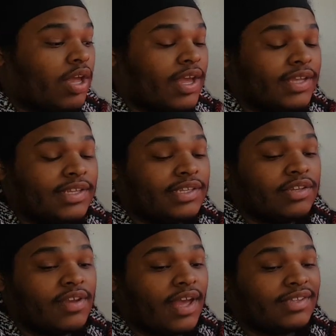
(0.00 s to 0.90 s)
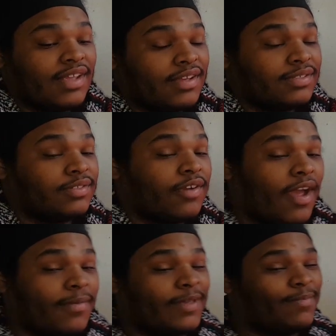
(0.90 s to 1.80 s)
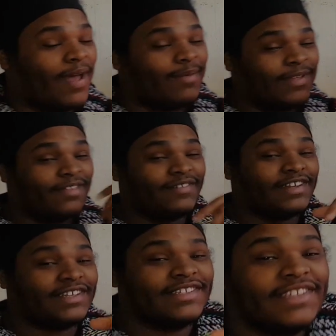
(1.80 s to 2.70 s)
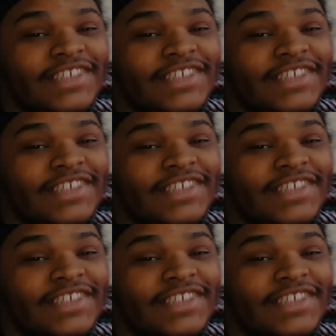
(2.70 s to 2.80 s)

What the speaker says: I guess that's it, you guys. Like and subscribe. And bye, motherfuckers.